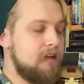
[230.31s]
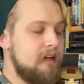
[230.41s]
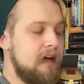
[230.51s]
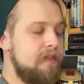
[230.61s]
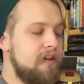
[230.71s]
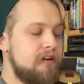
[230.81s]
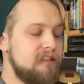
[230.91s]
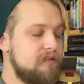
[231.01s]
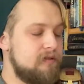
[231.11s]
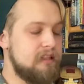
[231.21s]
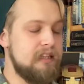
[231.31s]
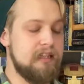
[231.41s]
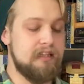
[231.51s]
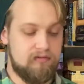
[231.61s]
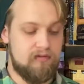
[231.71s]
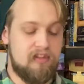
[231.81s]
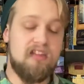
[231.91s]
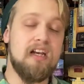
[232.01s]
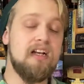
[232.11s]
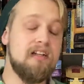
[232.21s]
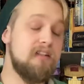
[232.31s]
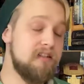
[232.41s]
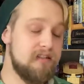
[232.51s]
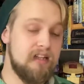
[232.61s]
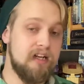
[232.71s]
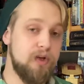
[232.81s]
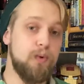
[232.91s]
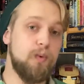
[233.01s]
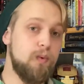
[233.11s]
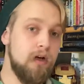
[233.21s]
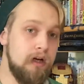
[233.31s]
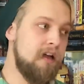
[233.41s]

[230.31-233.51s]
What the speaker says: And there are definitely things they do